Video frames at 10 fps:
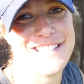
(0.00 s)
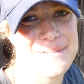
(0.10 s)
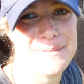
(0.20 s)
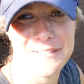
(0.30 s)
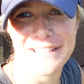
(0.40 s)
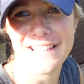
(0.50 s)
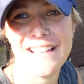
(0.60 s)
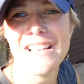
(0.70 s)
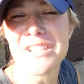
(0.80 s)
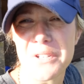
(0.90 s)
this morning.
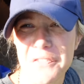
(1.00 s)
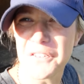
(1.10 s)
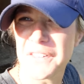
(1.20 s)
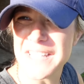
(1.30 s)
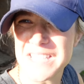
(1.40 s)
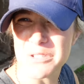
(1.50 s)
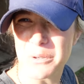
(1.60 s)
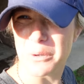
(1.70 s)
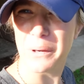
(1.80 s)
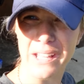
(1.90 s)
So I feel the need to do
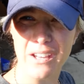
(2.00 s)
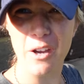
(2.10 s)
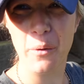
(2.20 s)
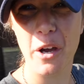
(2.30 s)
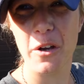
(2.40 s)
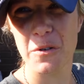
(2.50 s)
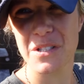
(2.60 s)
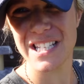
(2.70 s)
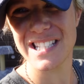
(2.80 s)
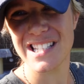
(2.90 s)
a quick
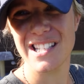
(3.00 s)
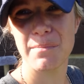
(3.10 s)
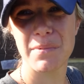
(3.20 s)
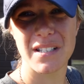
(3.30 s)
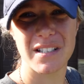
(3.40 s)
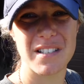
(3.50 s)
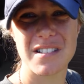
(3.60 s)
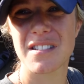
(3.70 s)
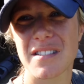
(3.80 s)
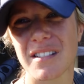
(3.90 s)
OOTD
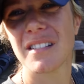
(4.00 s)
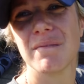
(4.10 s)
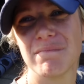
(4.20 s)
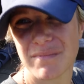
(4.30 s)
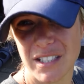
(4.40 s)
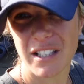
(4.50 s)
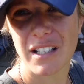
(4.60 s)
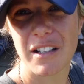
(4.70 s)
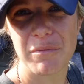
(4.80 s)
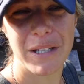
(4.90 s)
because you're going
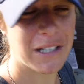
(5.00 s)
to love my